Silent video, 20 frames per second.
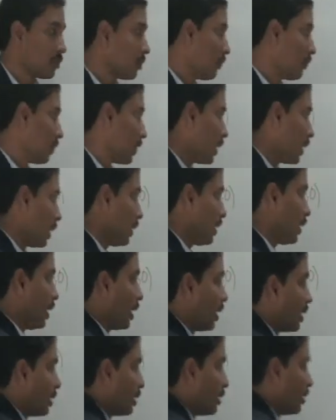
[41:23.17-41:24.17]
so we can
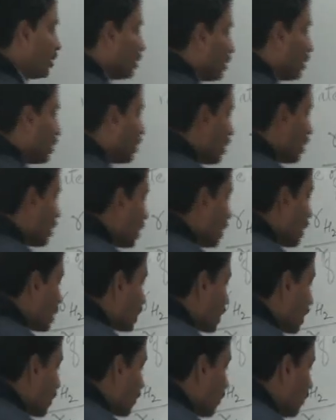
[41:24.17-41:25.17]
write
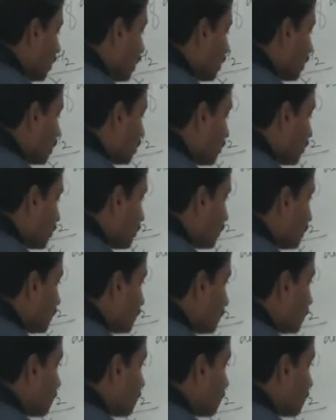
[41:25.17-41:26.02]
is equal to